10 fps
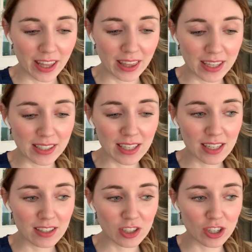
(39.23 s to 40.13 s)
This
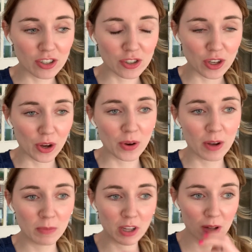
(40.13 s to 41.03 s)
is just so
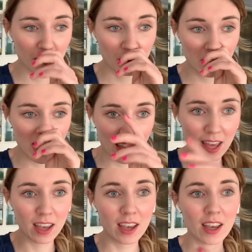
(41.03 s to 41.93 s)

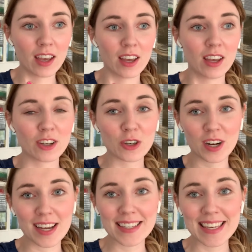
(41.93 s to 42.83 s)
unbelievably
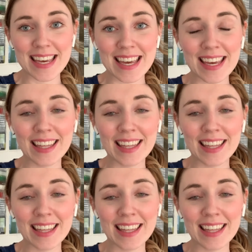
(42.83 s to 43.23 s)
crazy.